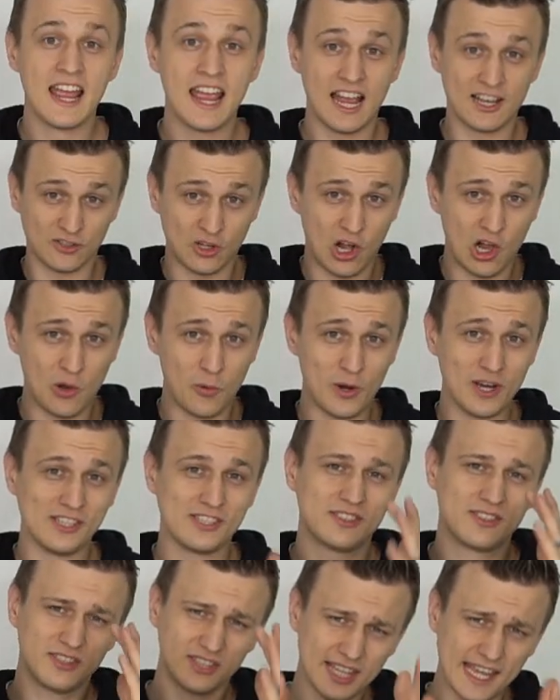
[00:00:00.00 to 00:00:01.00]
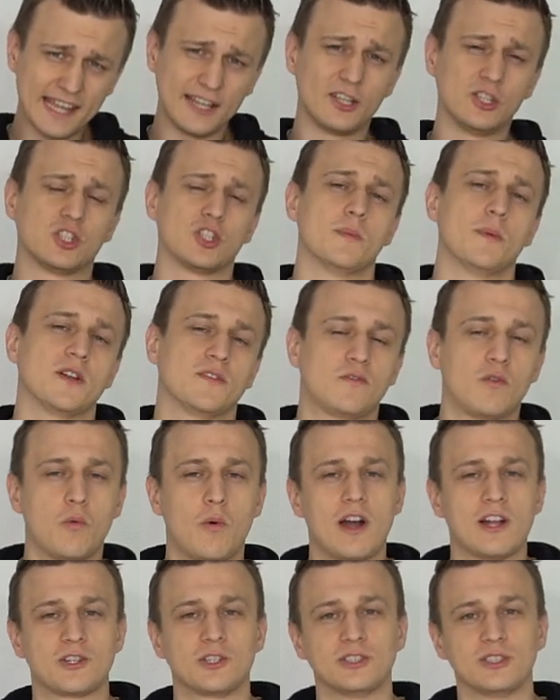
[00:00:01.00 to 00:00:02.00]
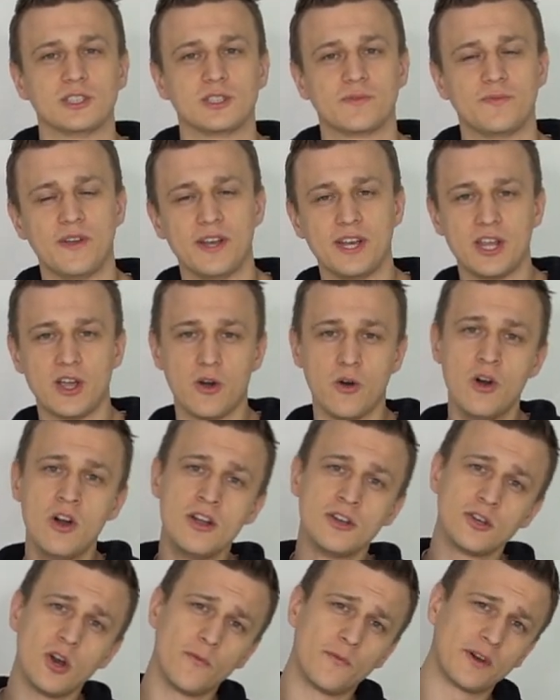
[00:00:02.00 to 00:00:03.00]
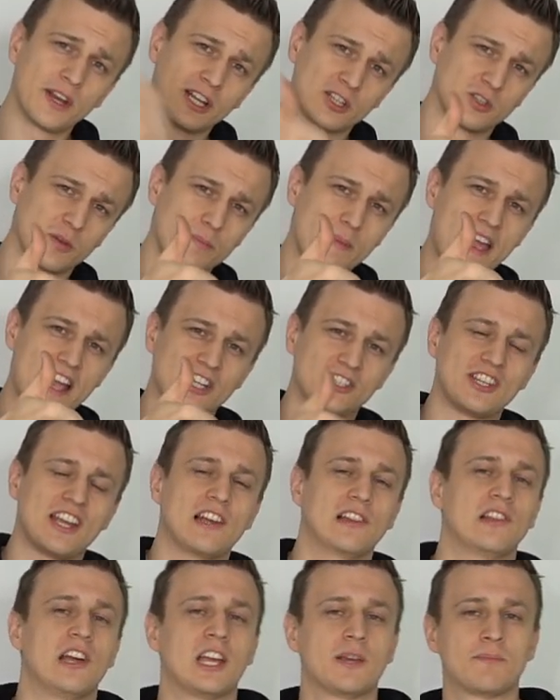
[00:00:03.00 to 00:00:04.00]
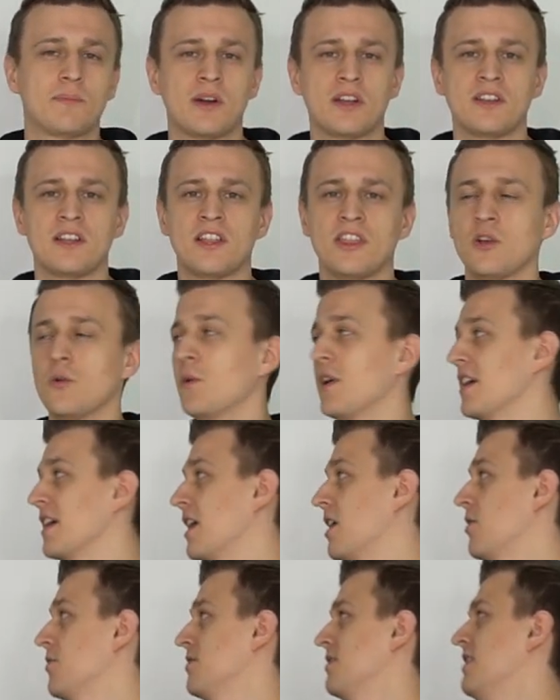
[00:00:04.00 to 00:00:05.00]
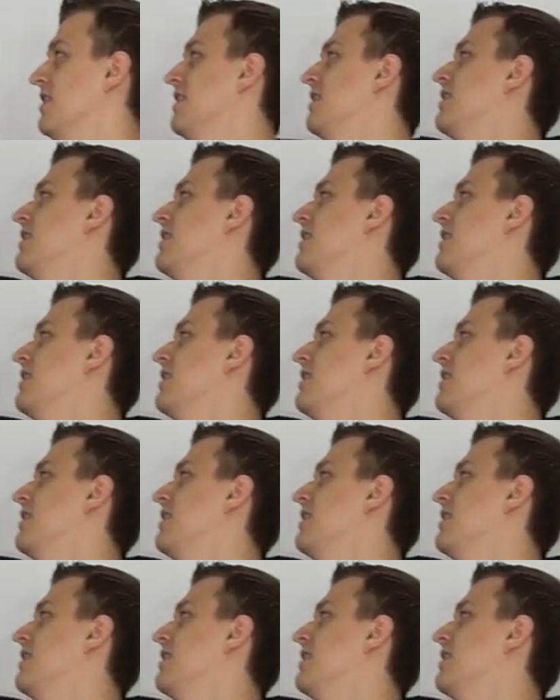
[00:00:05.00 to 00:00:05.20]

As always, thank you so much for watching this video. Don't forget to mash that like button on the way out,